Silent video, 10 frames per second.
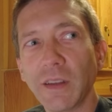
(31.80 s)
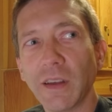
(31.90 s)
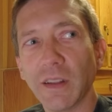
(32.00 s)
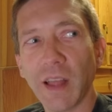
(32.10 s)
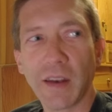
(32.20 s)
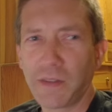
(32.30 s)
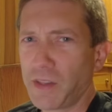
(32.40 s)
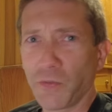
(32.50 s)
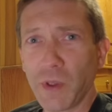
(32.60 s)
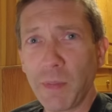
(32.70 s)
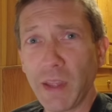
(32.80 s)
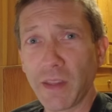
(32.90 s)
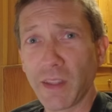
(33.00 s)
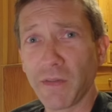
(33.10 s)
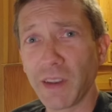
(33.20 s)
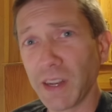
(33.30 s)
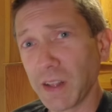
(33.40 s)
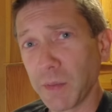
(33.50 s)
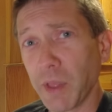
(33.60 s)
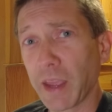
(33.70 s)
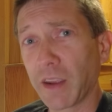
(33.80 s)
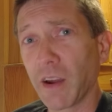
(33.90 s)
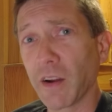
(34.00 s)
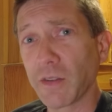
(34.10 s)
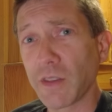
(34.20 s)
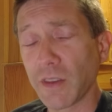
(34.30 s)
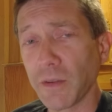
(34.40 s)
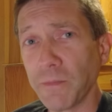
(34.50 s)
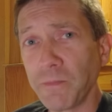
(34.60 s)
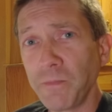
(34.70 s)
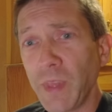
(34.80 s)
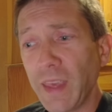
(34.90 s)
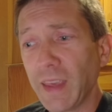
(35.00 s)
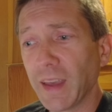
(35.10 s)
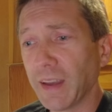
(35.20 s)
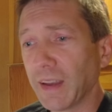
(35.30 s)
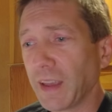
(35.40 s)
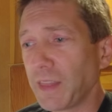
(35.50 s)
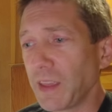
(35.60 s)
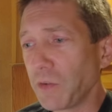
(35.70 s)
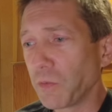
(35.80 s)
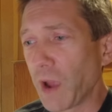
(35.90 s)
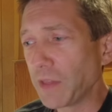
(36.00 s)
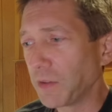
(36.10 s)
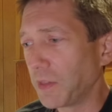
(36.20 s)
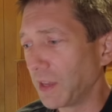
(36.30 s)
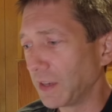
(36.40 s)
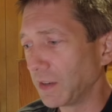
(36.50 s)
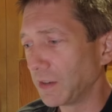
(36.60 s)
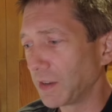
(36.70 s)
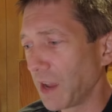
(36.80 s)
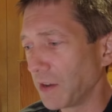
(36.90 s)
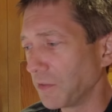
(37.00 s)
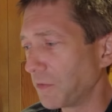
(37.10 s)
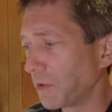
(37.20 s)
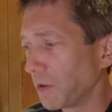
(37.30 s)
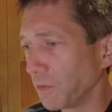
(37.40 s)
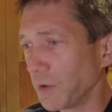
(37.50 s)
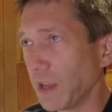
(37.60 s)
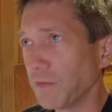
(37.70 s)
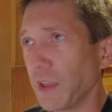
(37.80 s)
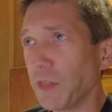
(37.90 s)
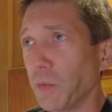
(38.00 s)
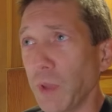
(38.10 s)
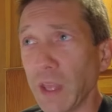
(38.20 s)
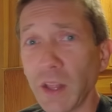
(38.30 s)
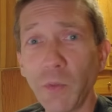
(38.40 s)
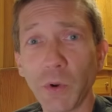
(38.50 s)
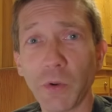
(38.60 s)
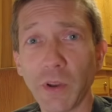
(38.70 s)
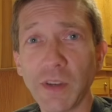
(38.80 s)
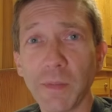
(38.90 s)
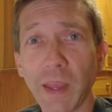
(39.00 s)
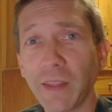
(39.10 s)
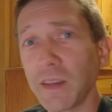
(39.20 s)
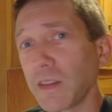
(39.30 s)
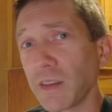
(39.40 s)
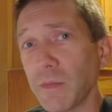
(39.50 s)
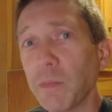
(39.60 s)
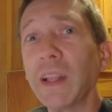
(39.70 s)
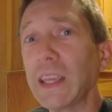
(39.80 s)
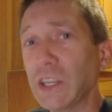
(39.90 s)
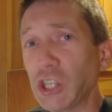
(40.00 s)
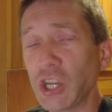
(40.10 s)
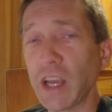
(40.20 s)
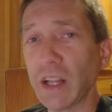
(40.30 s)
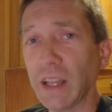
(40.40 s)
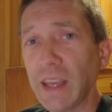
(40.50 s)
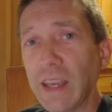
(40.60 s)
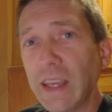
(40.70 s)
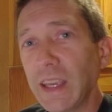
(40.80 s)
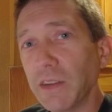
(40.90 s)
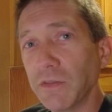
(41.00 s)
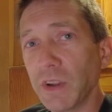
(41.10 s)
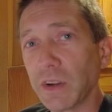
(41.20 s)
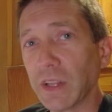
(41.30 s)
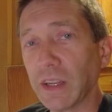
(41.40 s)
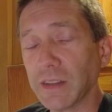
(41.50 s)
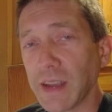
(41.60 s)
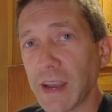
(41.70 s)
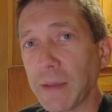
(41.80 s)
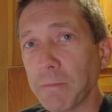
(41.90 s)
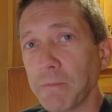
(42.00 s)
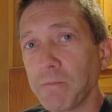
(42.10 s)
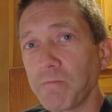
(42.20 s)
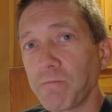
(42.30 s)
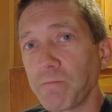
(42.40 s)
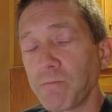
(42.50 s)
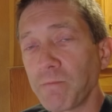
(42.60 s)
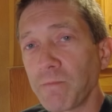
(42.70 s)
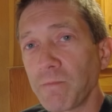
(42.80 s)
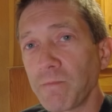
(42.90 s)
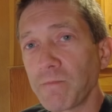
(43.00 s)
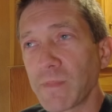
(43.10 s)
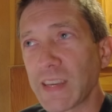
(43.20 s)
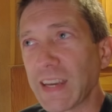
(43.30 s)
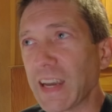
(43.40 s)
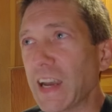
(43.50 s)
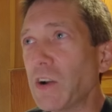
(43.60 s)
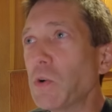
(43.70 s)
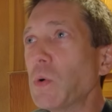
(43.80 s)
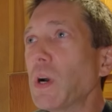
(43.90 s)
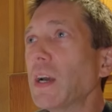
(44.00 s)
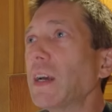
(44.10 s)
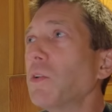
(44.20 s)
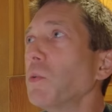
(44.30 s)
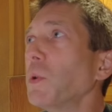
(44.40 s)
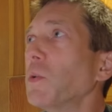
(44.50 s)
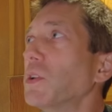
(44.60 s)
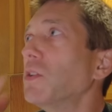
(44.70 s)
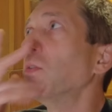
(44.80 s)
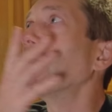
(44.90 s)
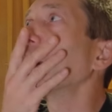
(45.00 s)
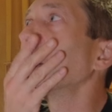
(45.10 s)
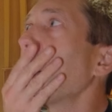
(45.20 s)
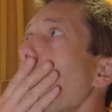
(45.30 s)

a lot of it's repeat stuff I did on the black car. So I think rather than kind of reinvent the wheel, we're going to make this a complete shell in very little time. How are we going to do that?